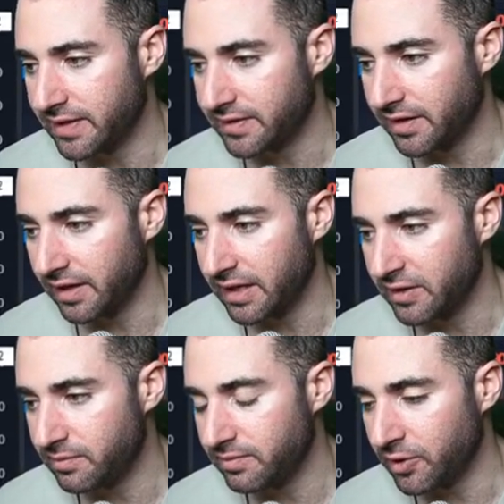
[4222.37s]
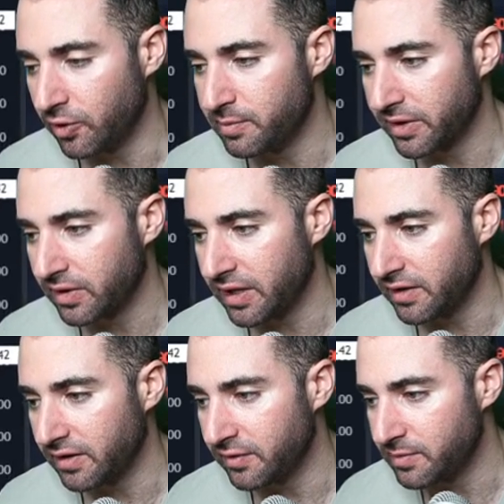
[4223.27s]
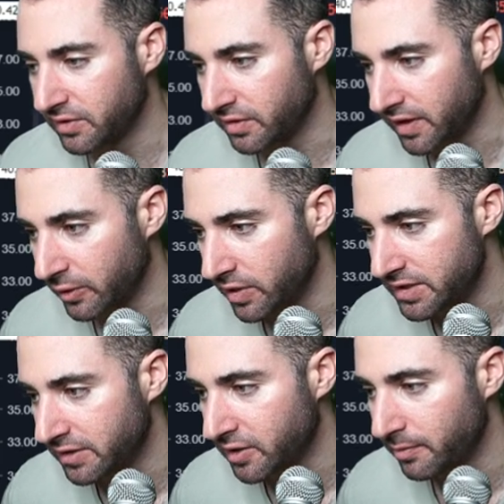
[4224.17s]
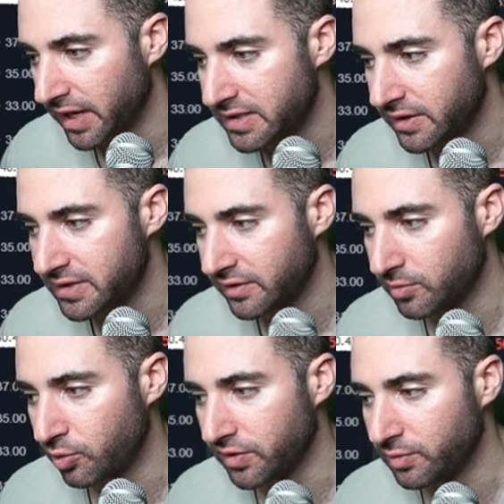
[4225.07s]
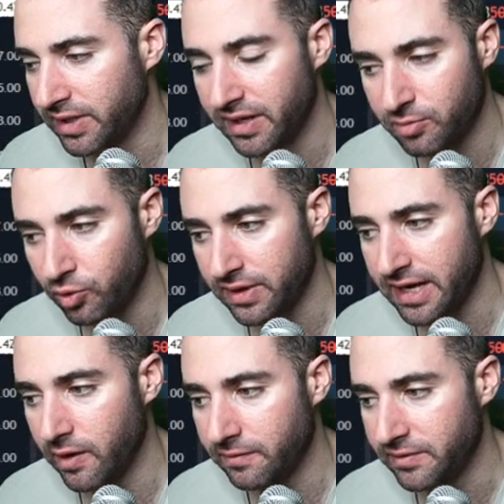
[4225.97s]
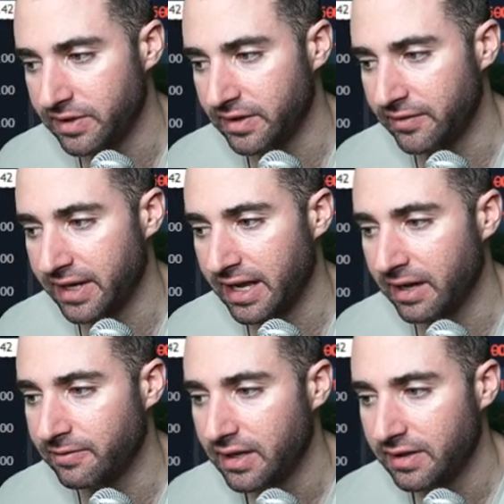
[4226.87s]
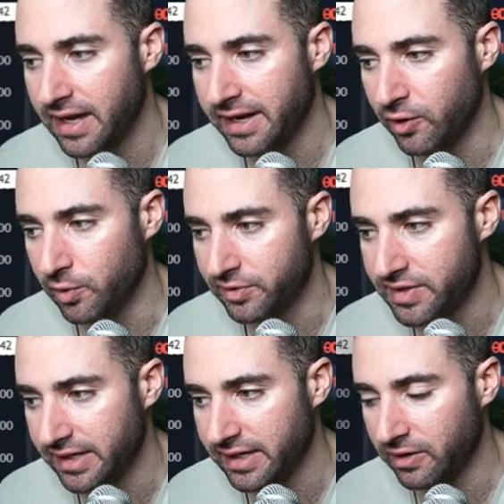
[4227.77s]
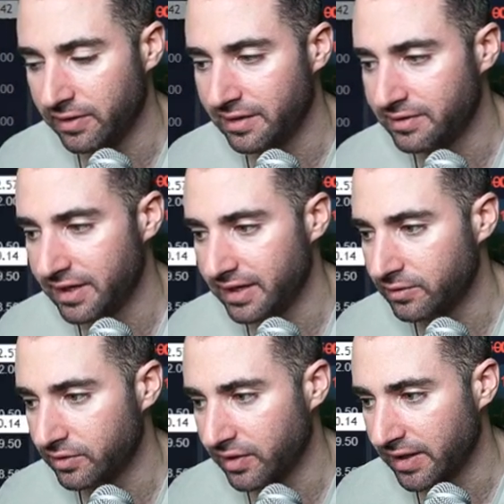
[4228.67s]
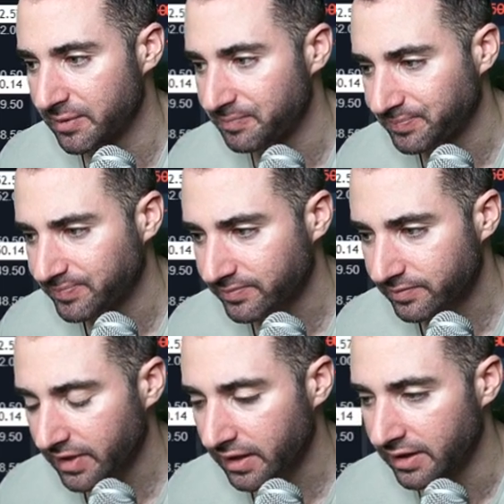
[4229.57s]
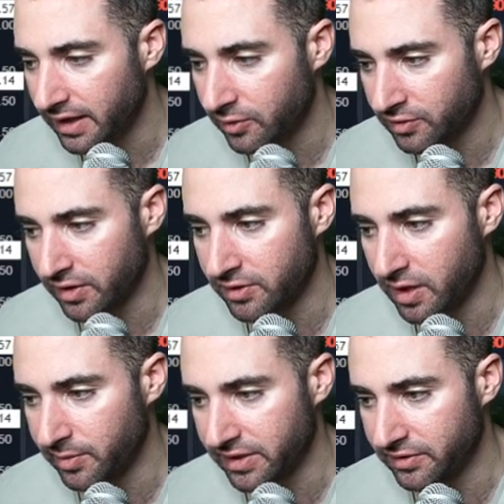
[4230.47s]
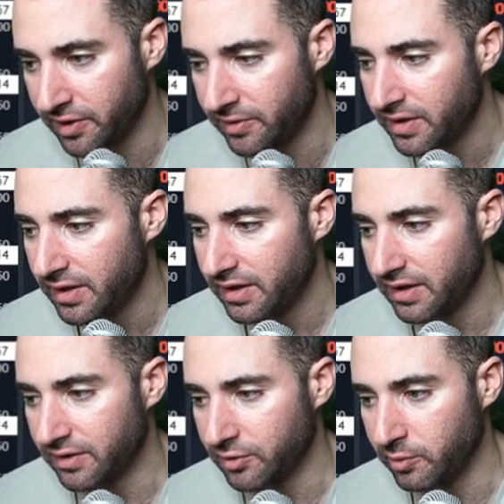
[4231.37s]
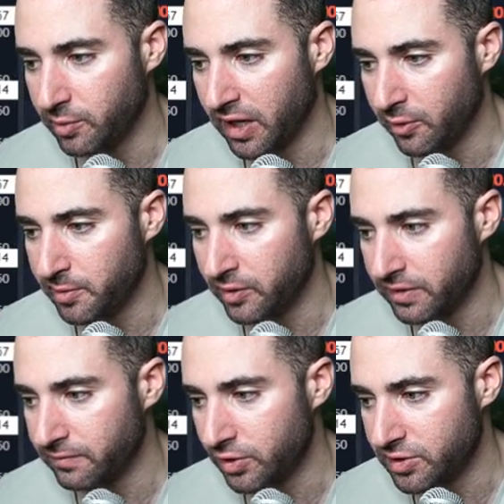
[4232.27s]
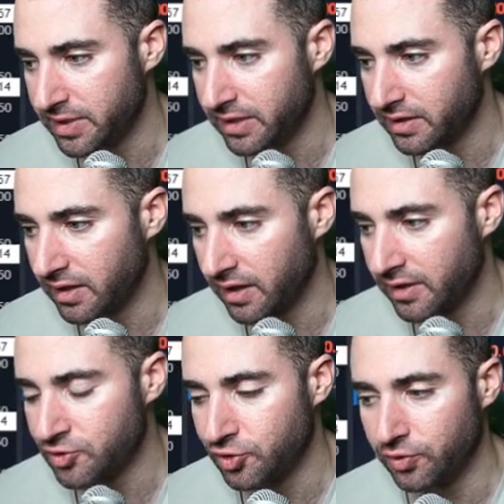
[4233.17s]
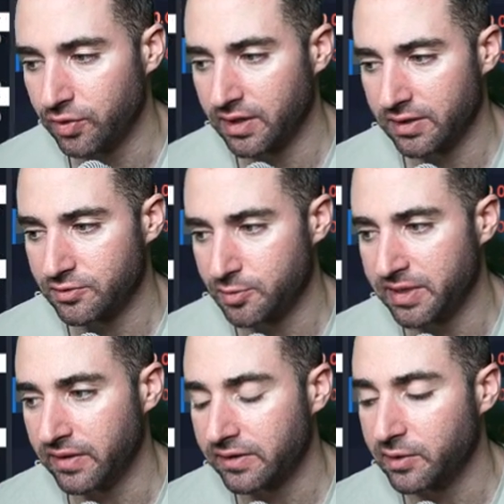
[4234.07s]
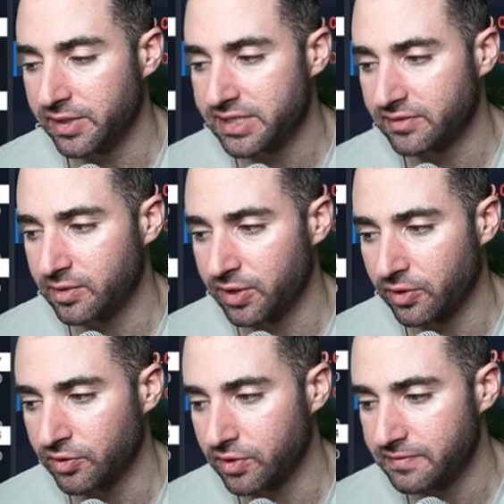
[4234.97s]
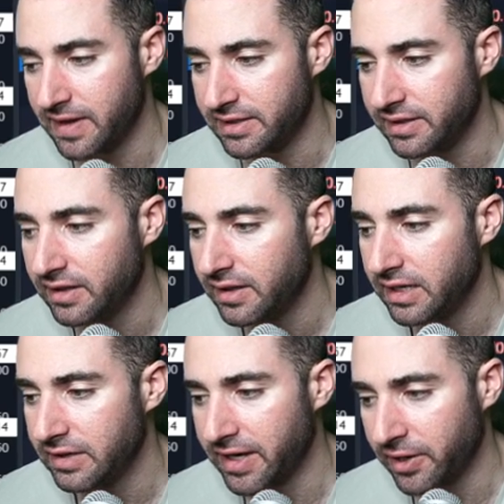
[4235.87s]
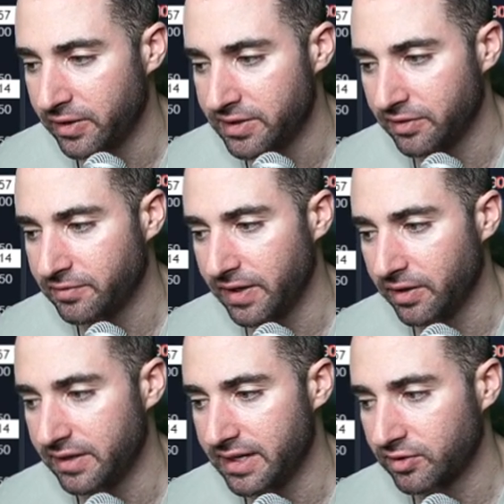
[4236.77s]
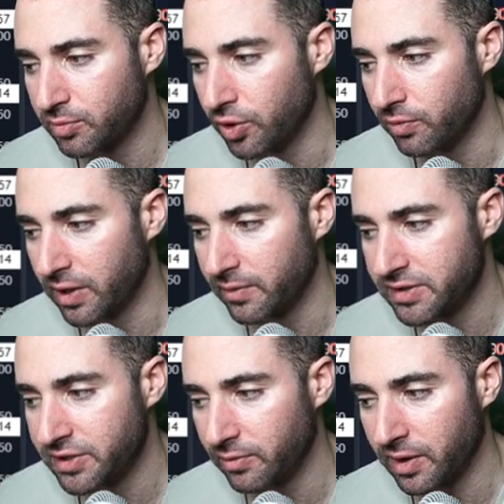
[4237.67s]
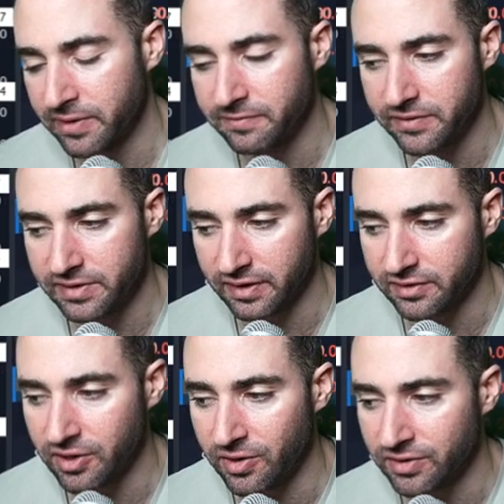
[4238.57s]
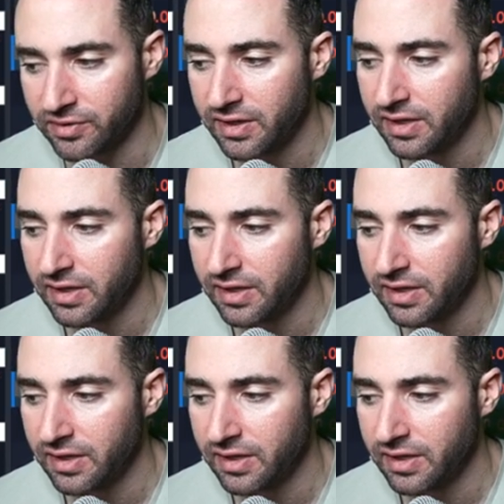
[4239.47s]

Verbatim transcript: Mrs. Litecoin did come back down and test supports, we got support now at 57.5. That area was taken out last night, it looks like. Yeah, sorry, a couple days ago. So I would be looking for it to be likely retested, but also defended. If that area does fail, the next support right around here, right around $56.